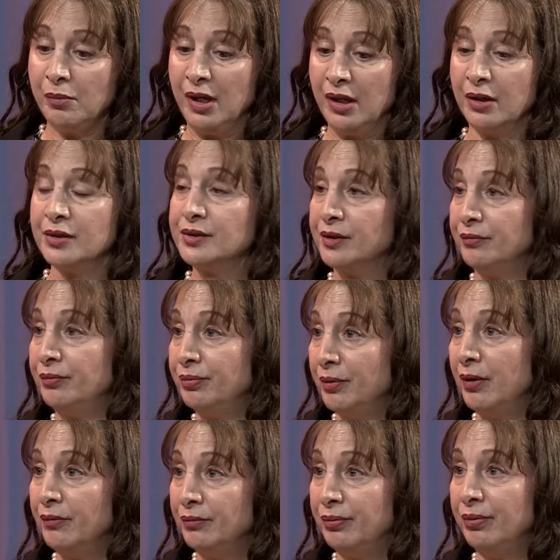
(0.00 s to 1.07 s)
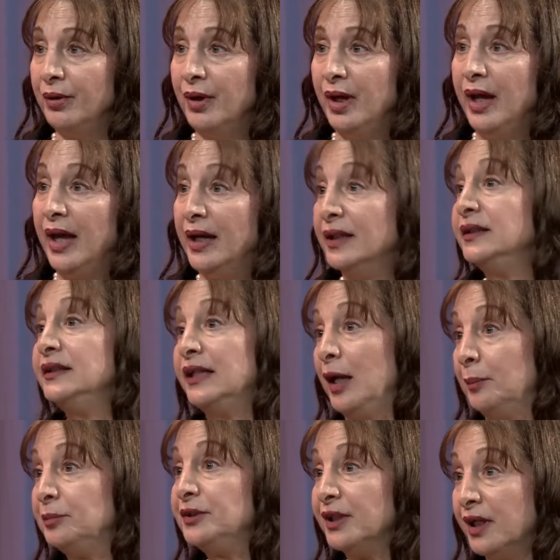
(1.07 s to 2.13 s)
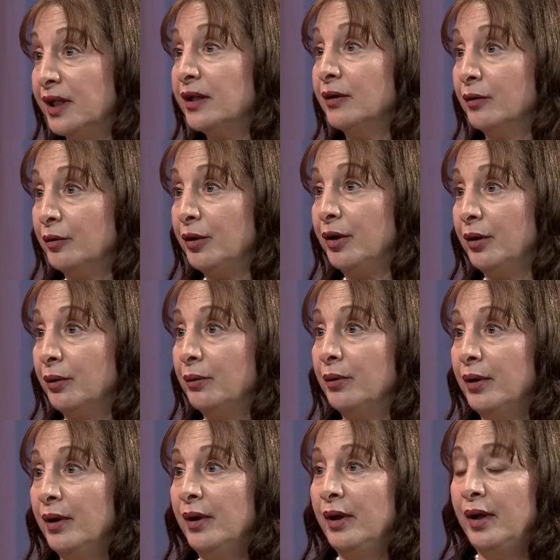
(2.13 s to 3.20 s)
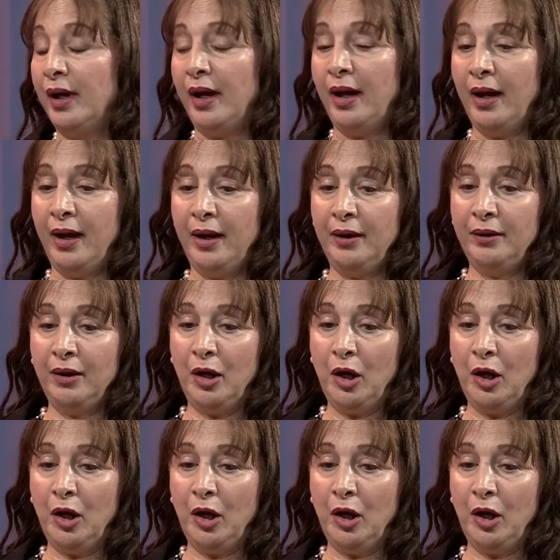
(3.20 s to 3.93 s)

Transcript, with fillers: because of, of an attempt to kill you. And,